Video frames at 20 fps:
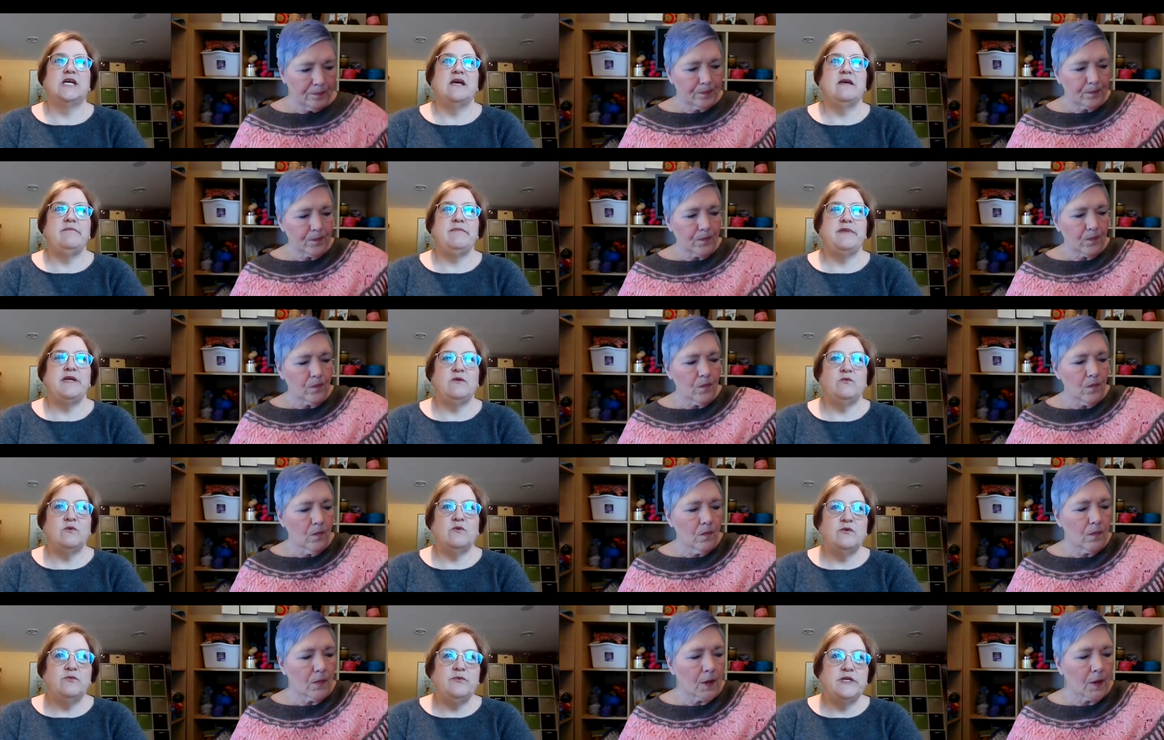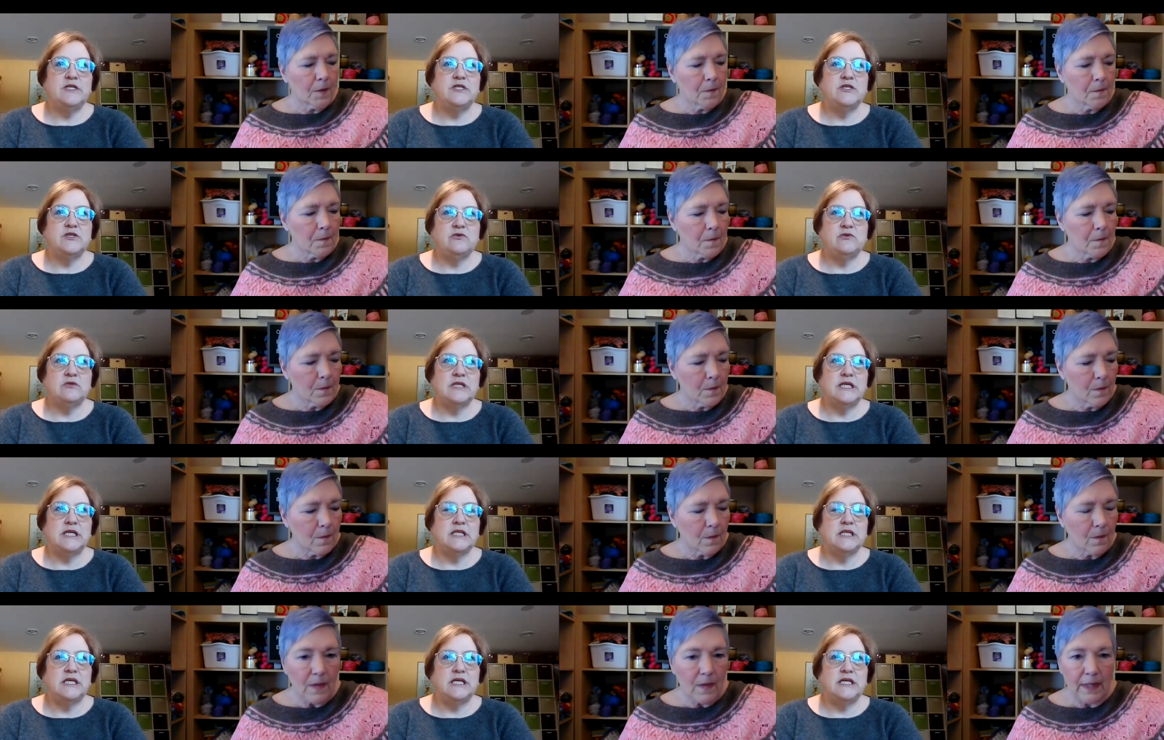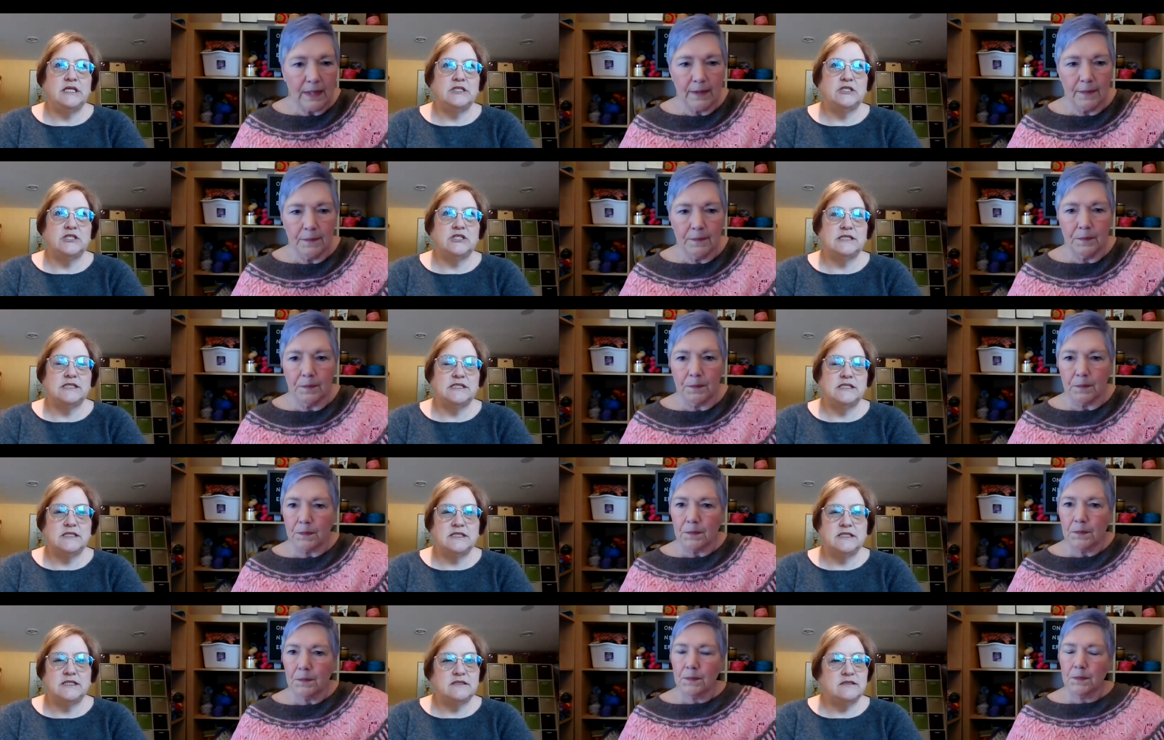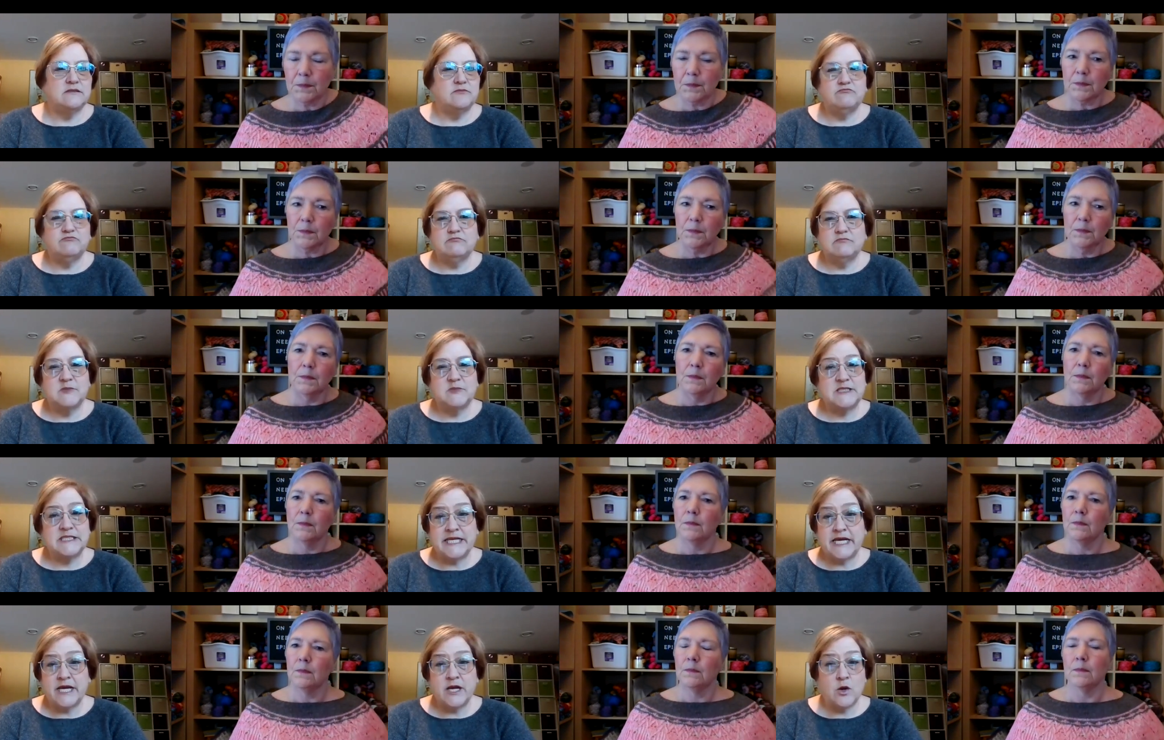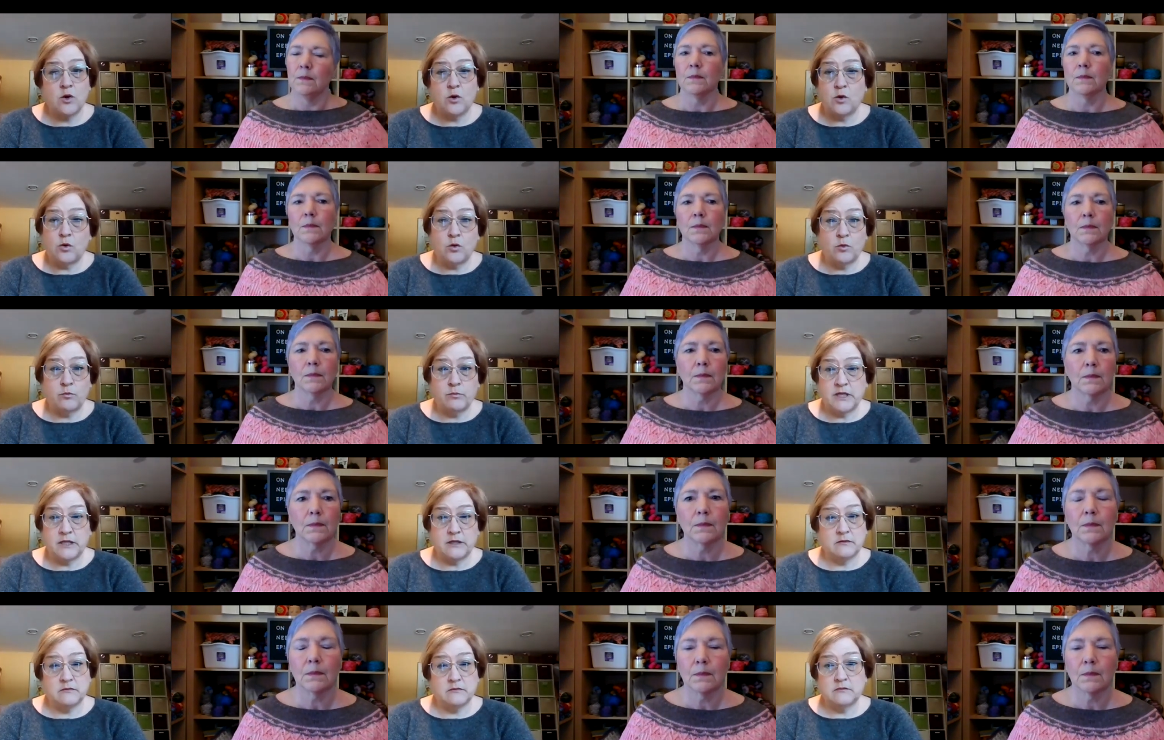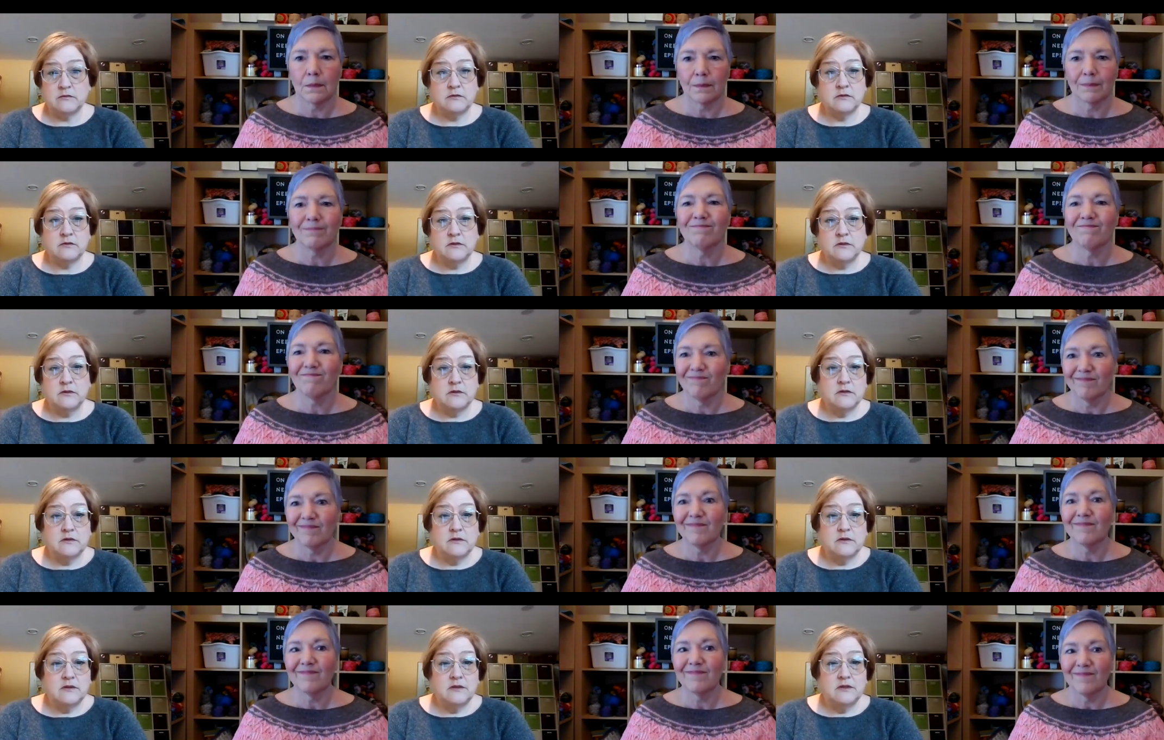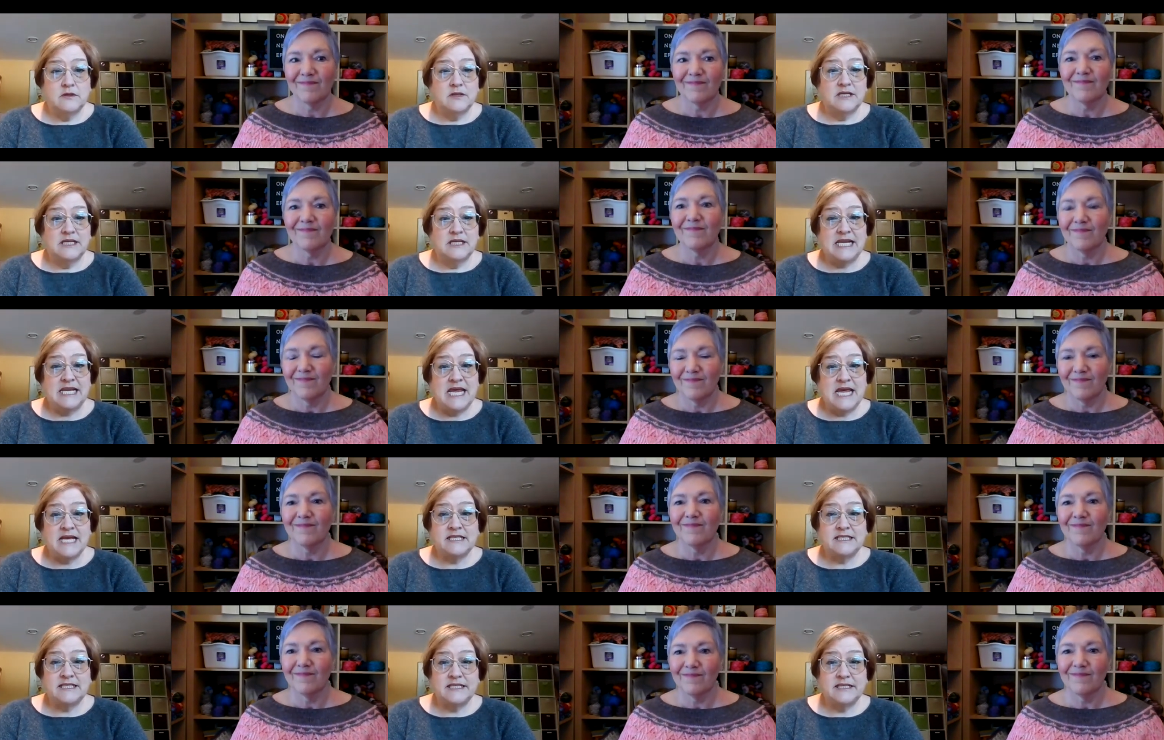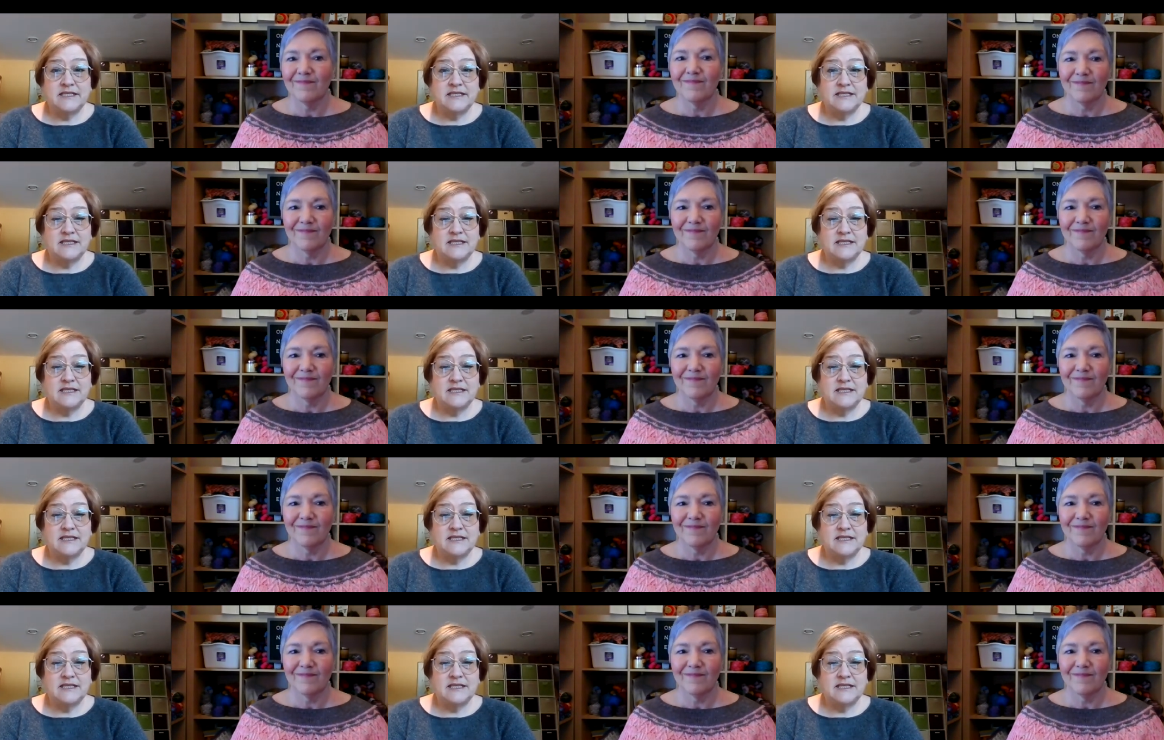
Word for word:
Speaker 1: I mean, what do we do lately? Just stay mm-hmm. home and knit.